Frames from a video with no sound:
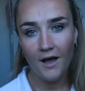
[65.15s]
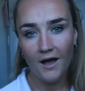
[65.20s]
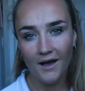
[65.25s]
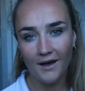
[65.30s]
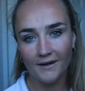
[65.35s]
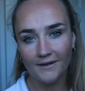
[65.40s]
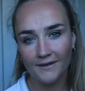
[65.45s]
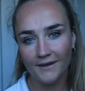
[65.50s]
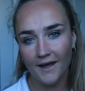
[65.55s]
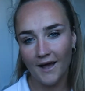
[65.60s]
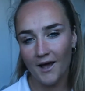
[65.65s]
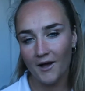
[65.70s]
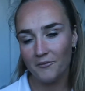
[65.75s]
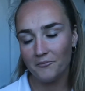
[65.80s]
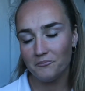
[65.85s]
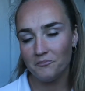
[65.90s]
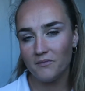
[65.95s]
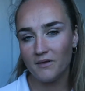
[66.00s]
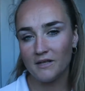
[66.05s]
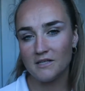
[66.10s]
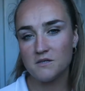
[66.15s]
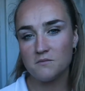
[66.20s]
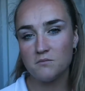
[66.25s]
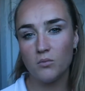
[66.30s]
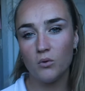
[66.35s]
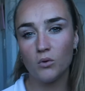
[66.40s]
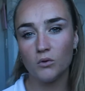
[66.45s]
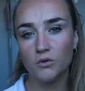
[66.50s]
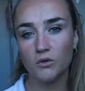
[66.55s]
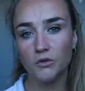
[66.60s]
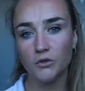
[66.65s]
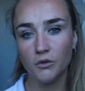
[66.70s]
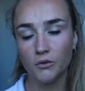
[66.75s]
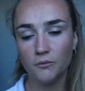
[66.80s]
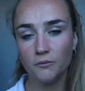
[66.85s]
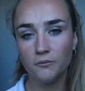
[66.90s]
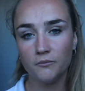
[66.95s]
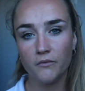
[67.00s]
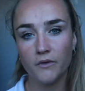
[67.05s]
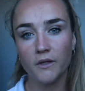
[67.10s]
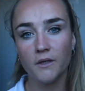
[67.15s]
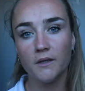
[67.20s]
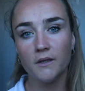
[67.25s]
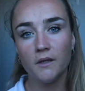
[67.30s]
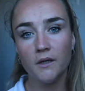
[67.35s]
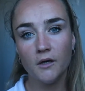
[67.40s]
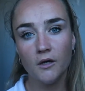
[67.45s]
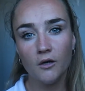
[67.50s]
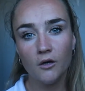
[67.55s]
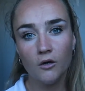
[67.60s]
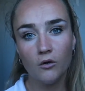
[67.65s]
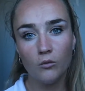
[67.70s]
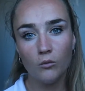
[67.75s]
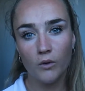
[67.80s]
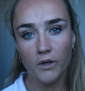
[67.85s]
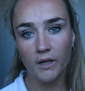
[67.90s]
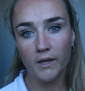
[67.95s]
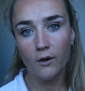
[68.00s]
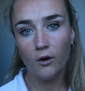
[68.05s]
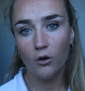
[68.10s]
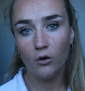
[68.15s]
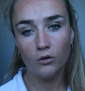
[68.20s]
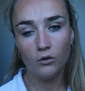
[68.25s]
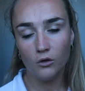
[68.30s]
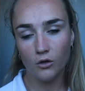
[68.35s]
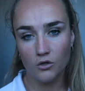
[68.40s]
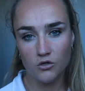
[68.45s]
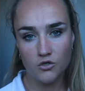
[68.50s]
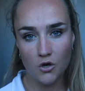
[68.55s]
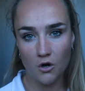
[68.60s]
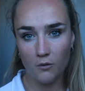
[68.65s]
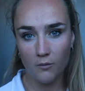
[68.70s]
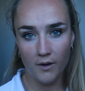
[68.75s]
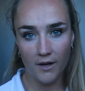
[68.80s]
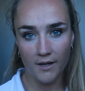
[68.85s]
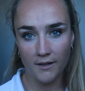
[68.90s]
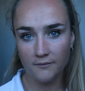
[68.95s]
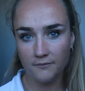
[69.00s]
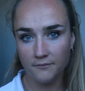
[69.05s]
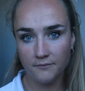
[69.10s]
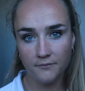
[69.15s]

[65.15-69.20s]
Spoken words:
And it's important to note that we all lose our way.